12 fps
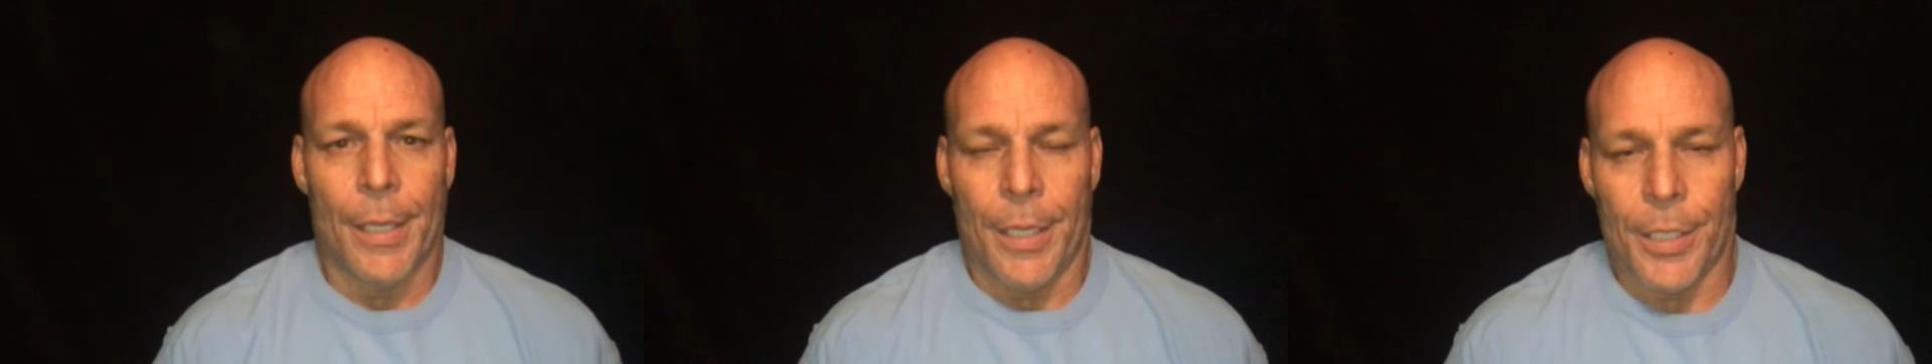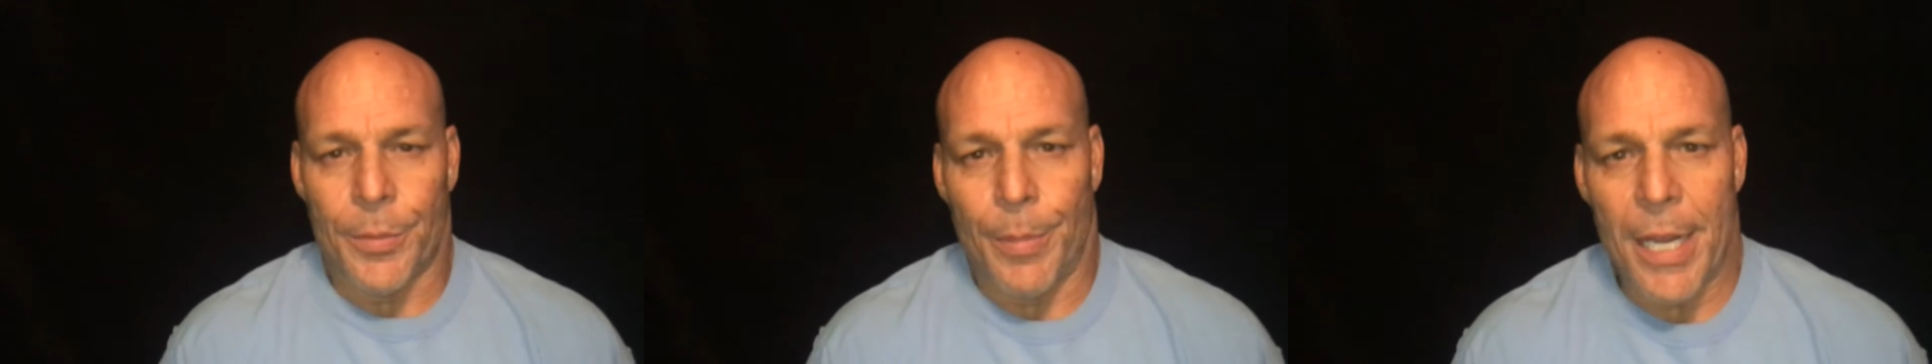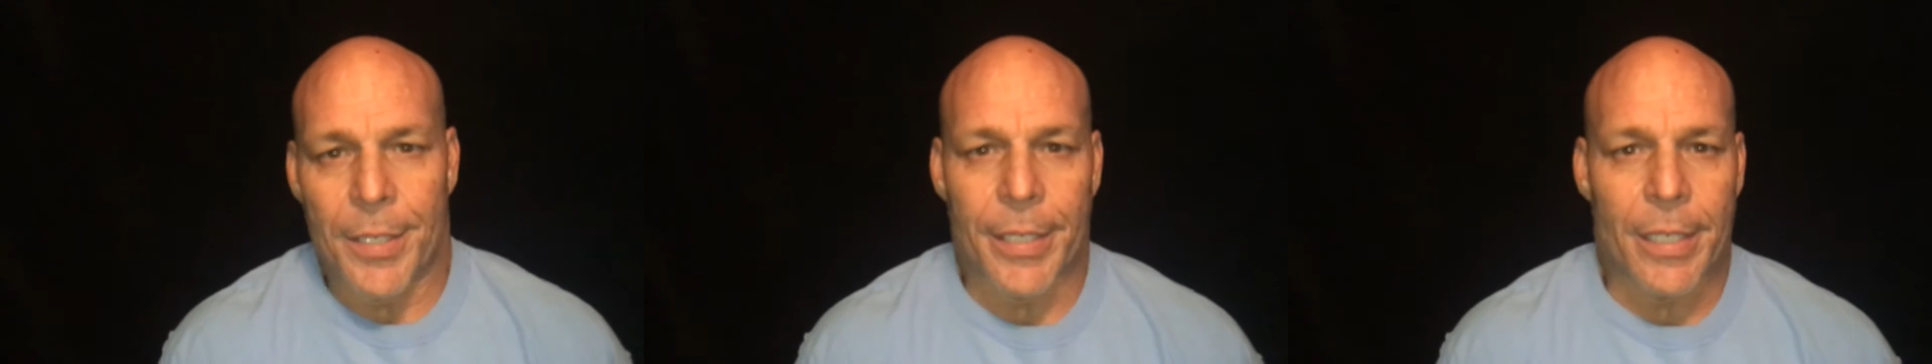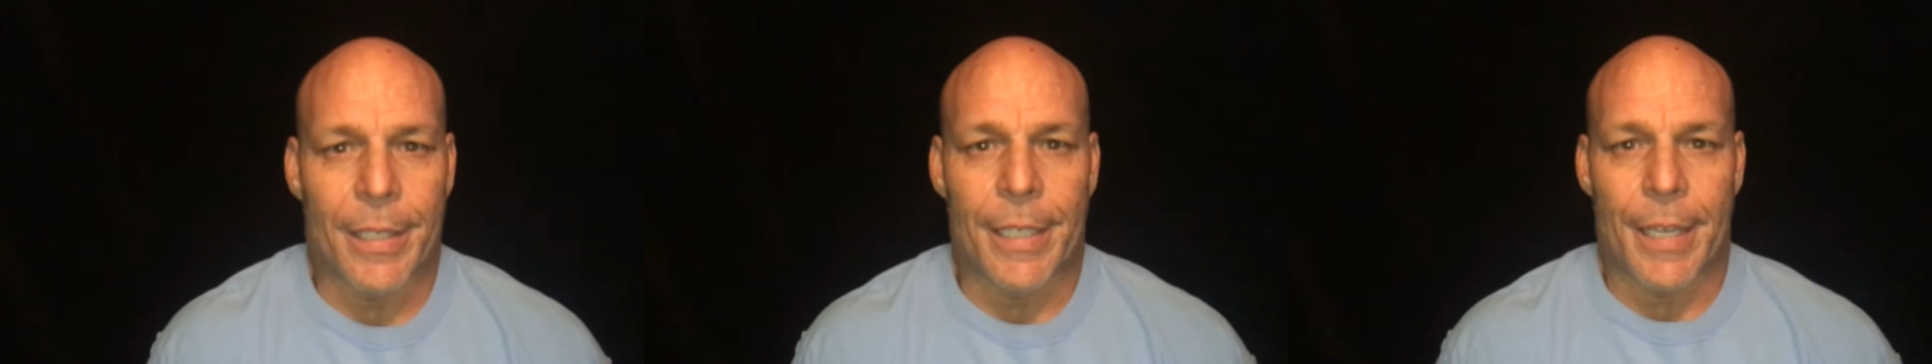is
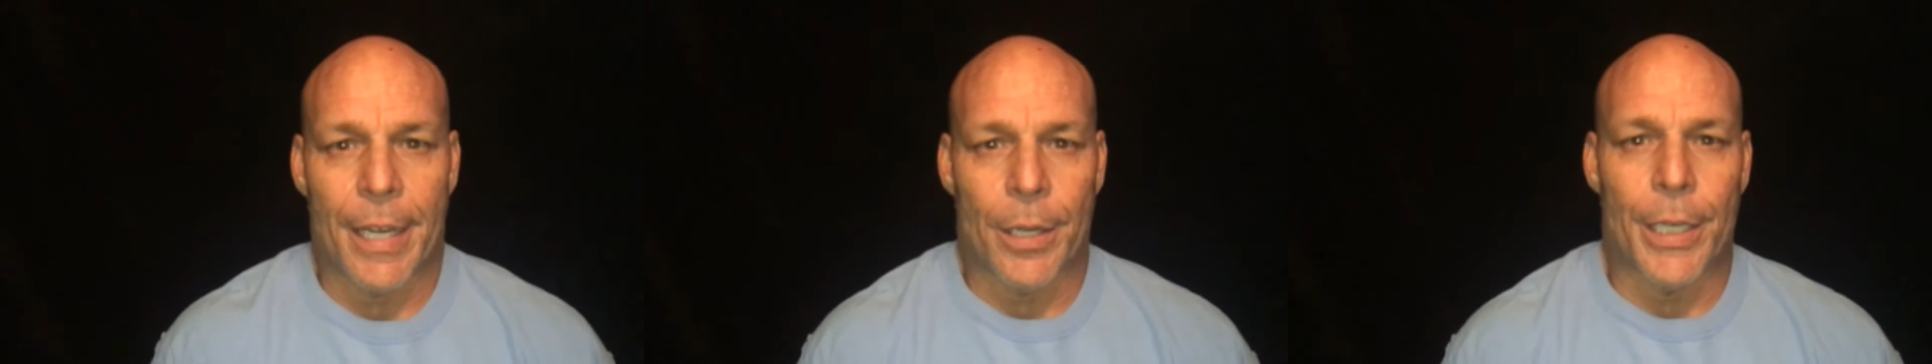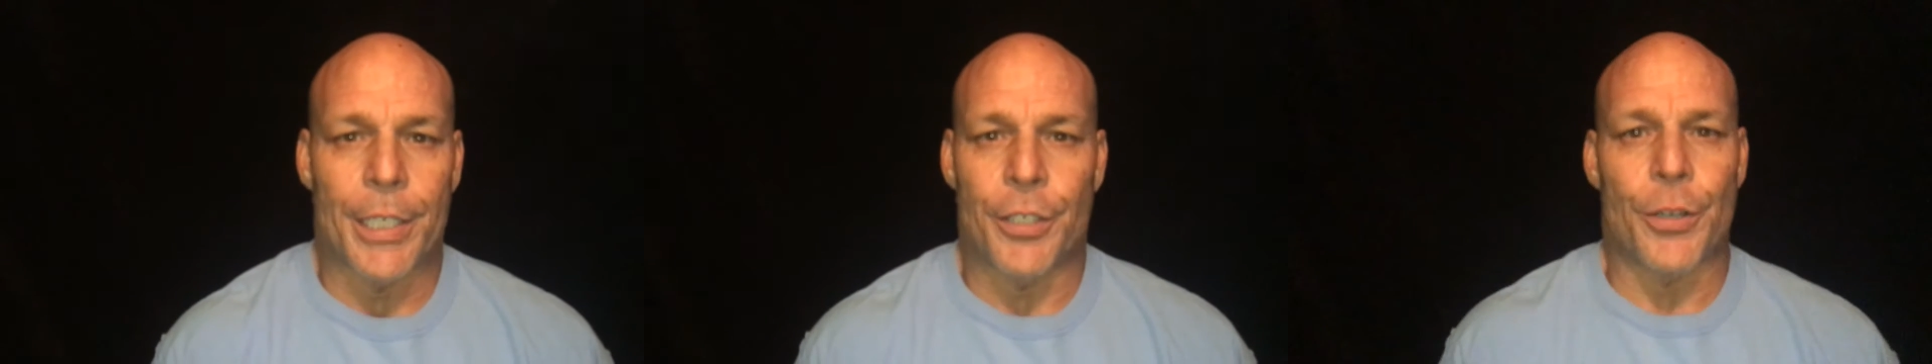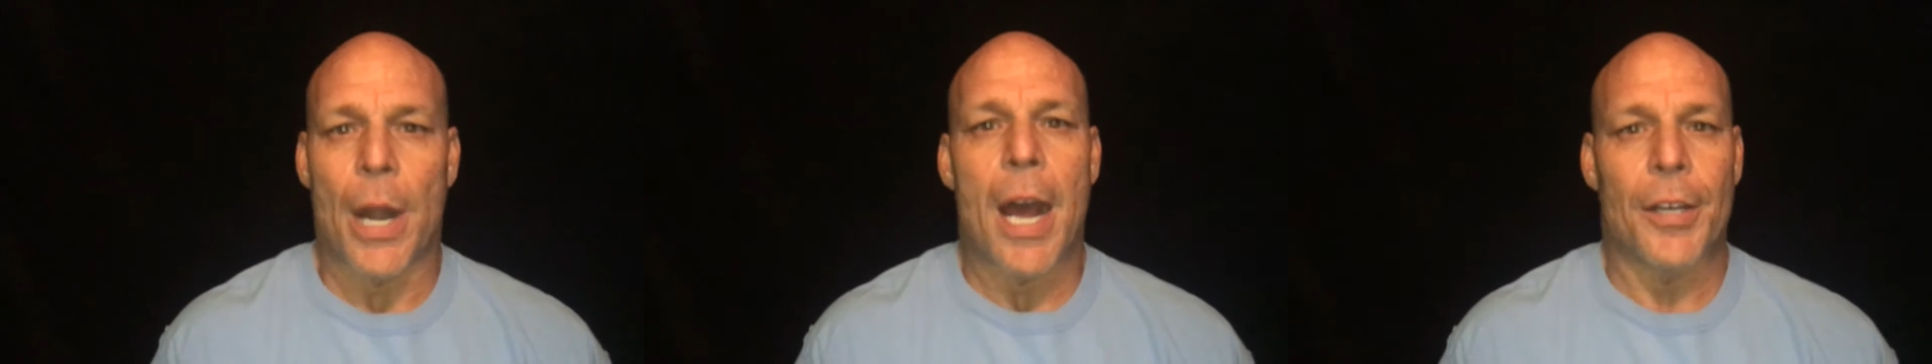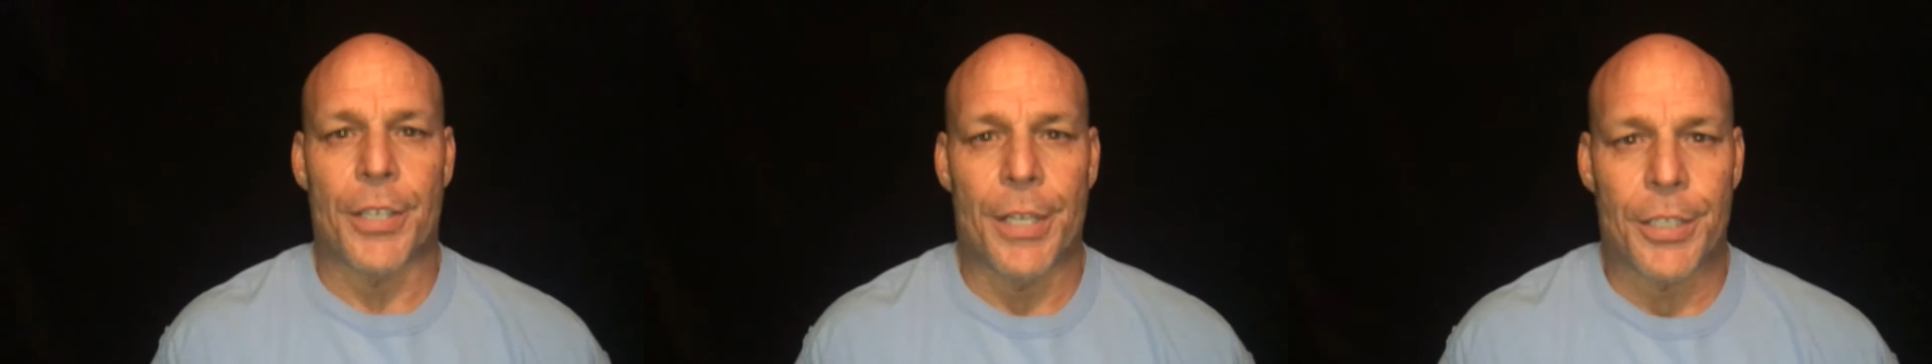basically their
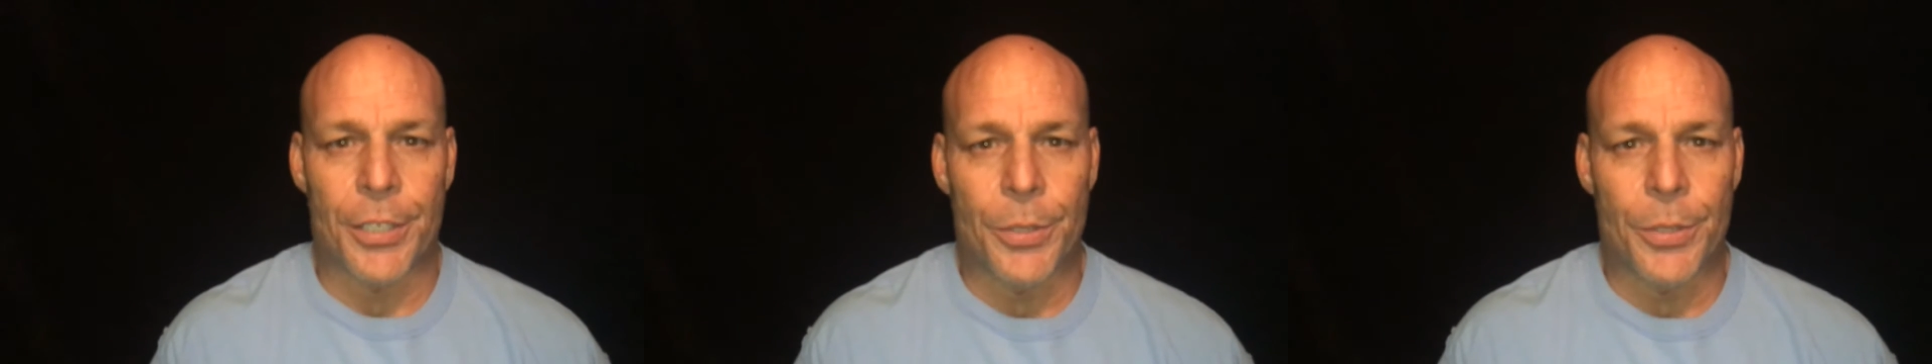androgynous